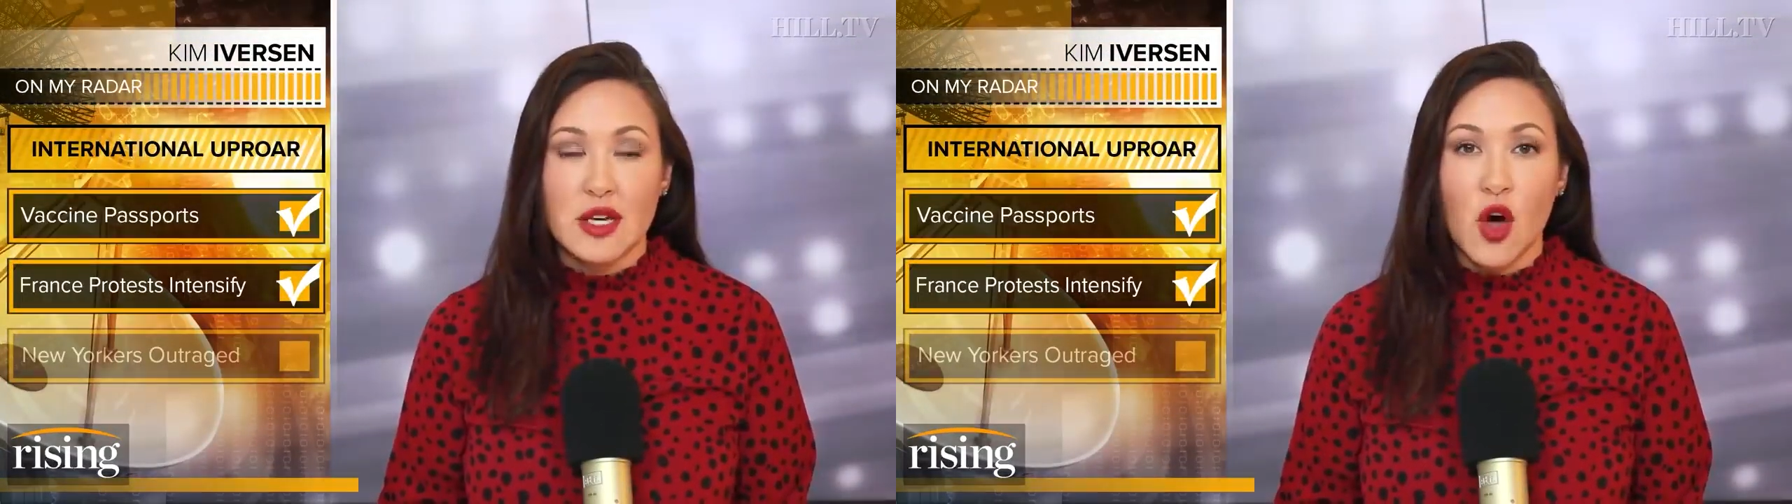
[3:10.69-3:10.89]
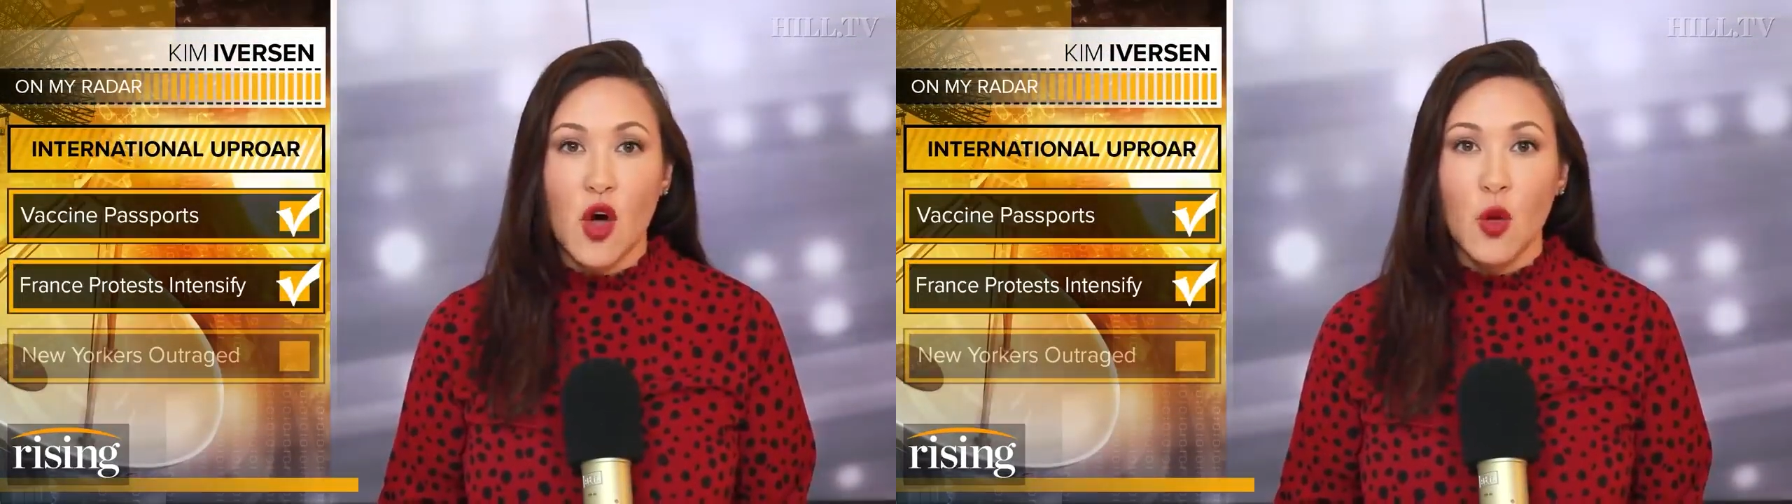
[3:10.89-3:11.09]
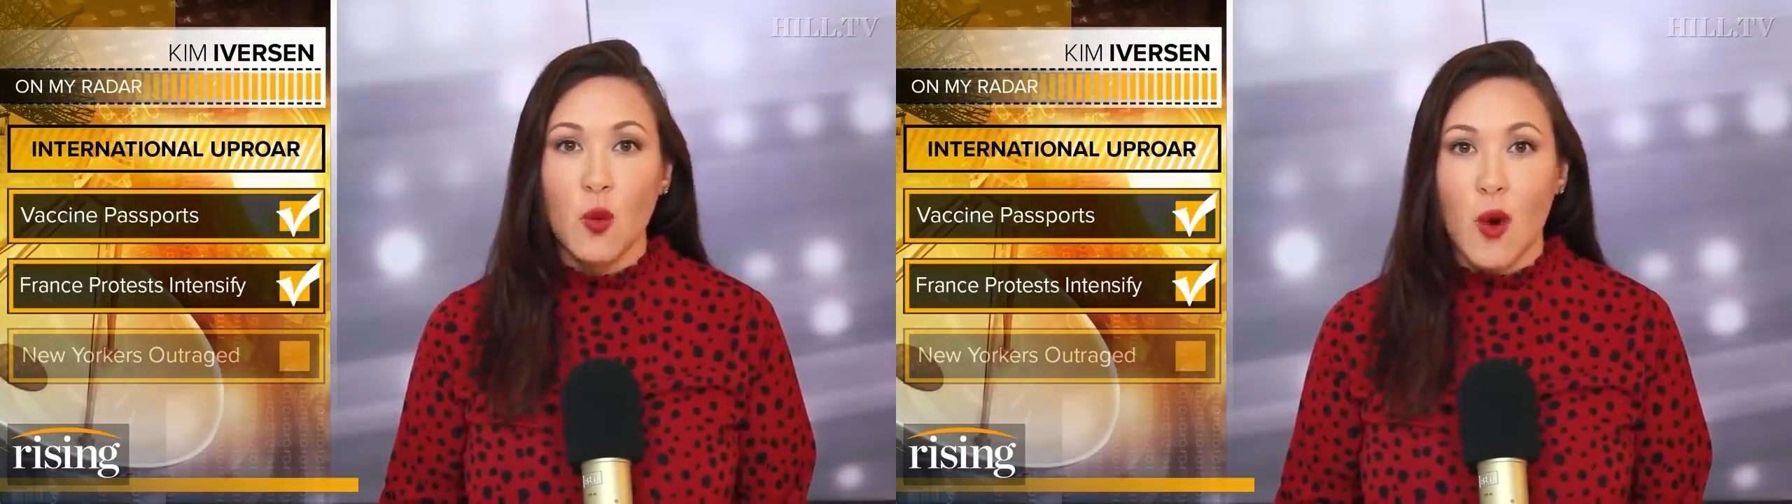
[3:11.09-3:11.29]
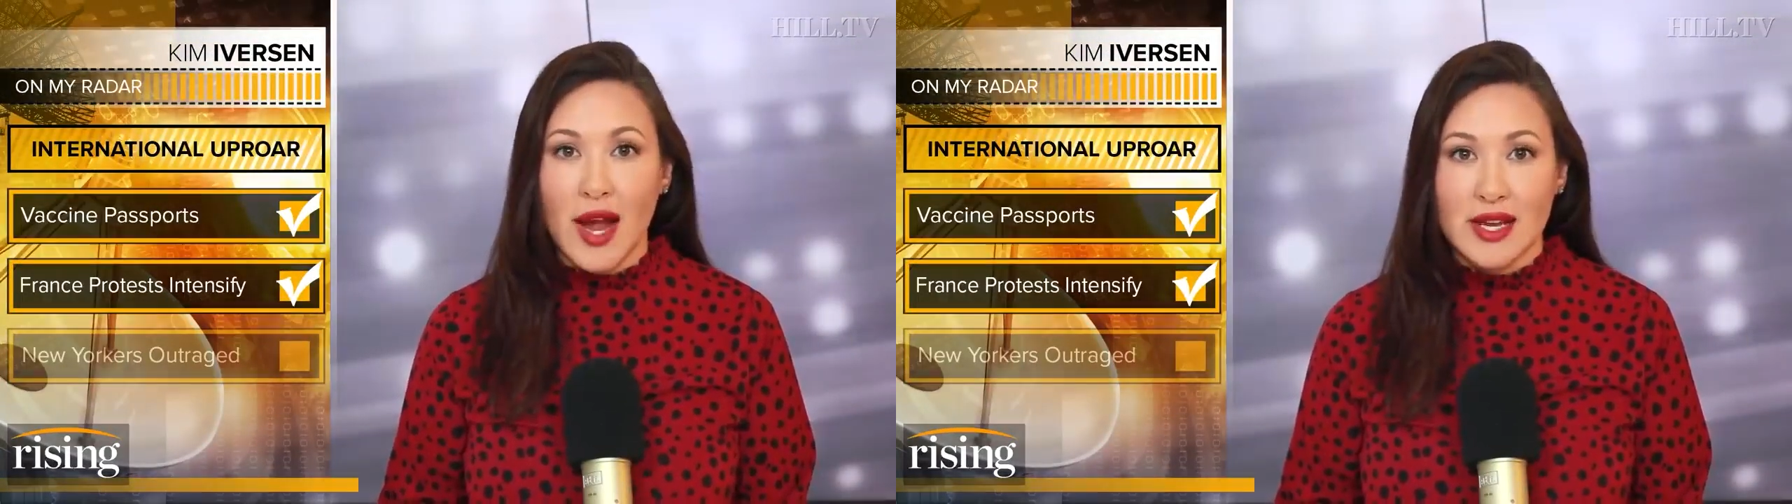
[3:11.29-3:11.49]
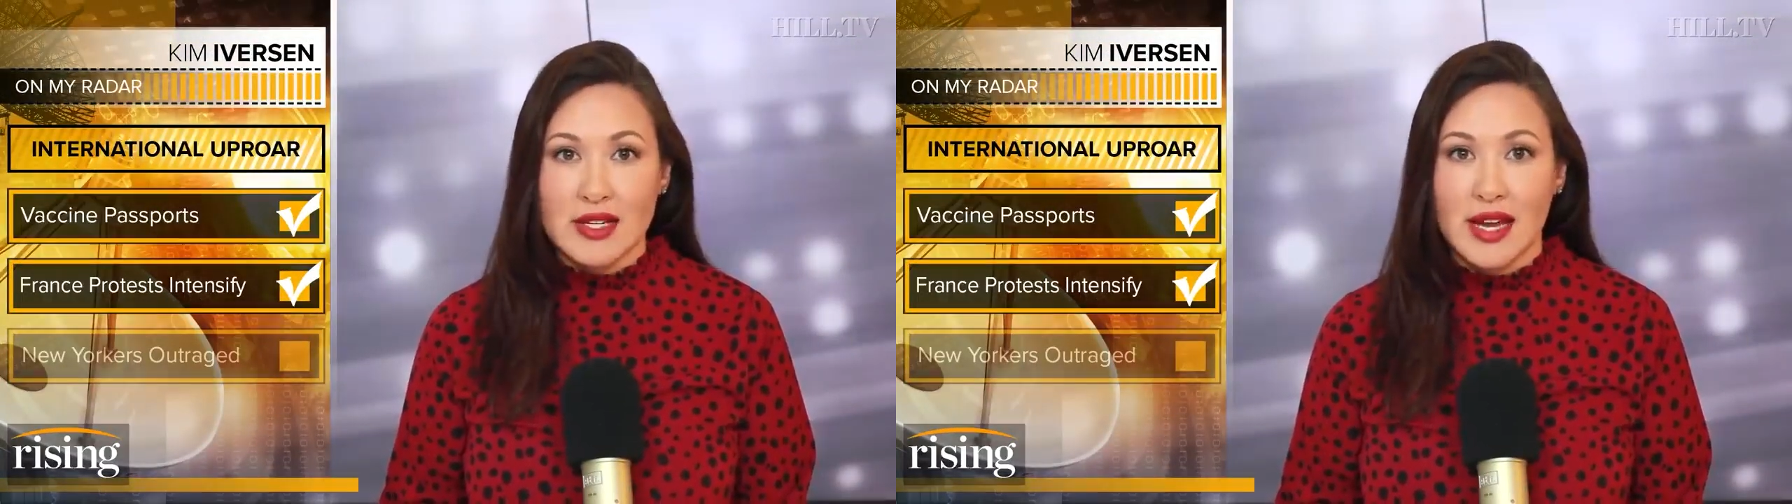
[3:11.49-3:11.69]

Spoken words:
in all white,